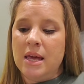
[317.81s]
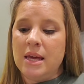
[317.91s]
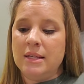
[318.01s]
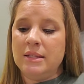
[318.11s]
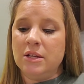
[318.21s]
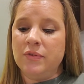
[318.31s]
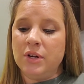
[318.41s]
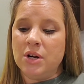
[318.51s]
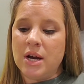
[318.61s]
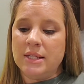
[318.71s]
a
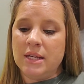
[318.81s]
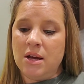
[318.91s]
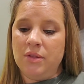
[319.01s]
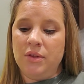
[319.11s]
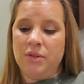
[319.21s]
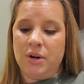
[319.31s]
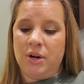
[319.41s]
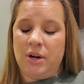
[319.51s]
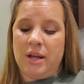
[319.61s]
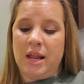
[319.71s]
silver crescent on the
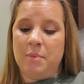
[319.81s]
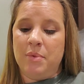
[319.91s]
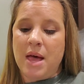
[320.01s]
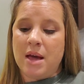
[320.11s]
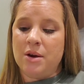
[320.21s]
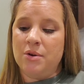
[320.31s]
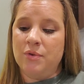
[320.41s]
third, and a black,